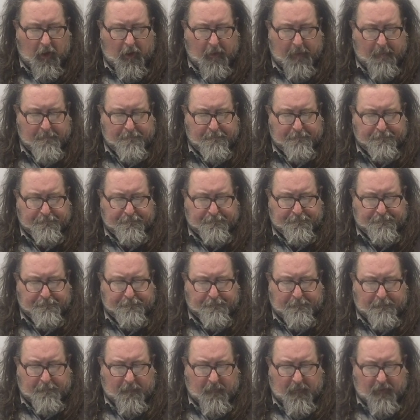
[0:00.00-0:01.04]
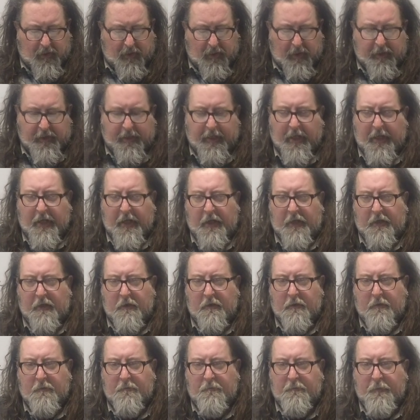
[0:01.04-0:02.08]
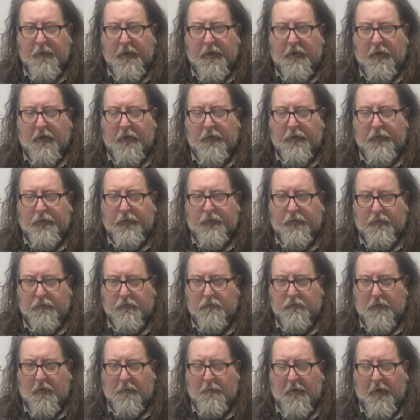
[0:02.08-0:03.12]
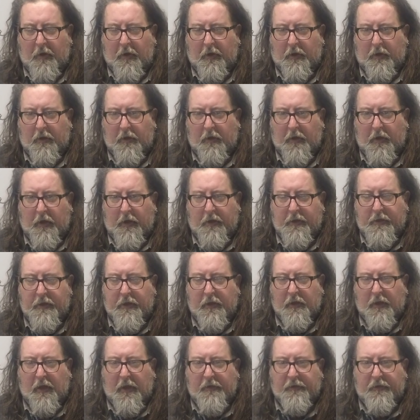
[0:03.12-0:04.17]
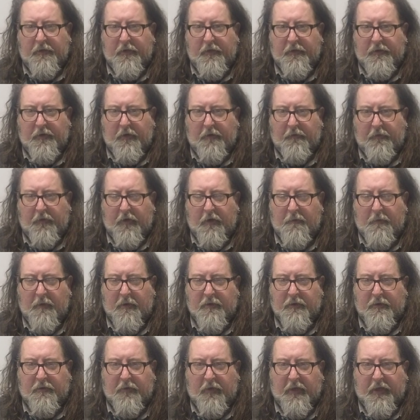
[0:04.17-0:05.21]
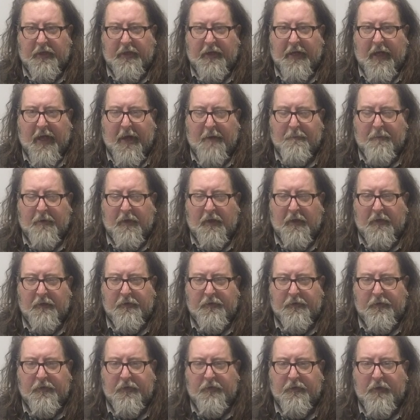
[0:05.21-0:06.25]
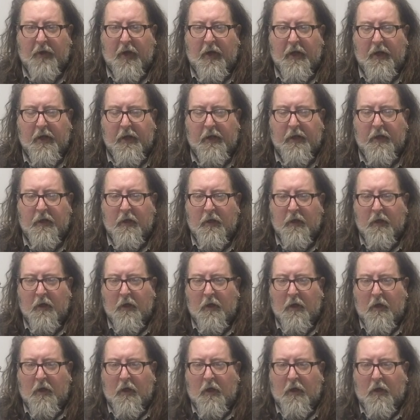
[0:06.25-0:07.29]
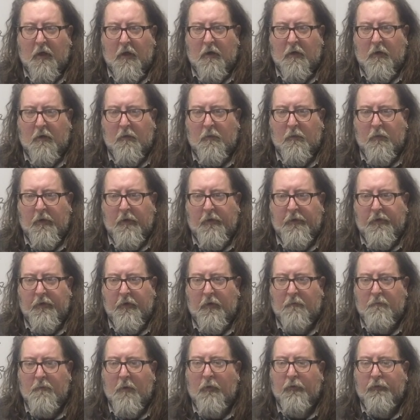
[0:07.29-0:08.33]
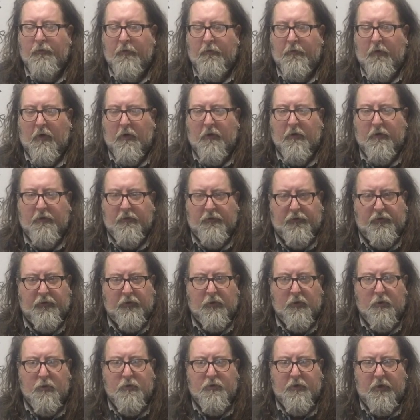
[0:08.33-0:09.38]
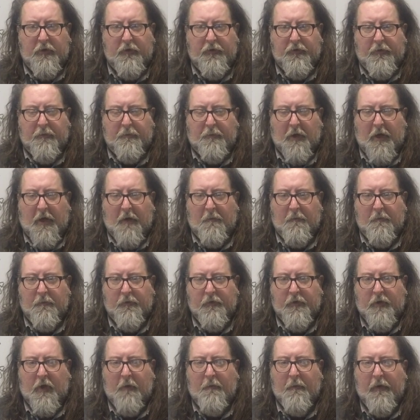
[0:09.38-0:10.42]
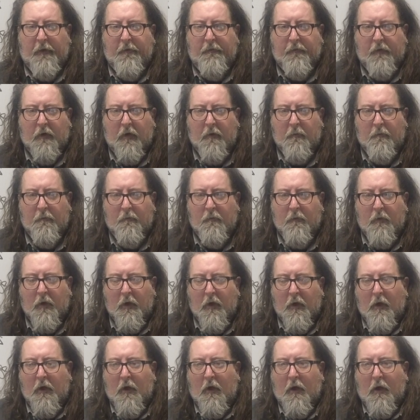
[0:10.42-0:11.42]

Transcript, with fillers: Um, again, because America idealizes itself very much as a very capitalist society, uh, with most of our solutions to problems coming from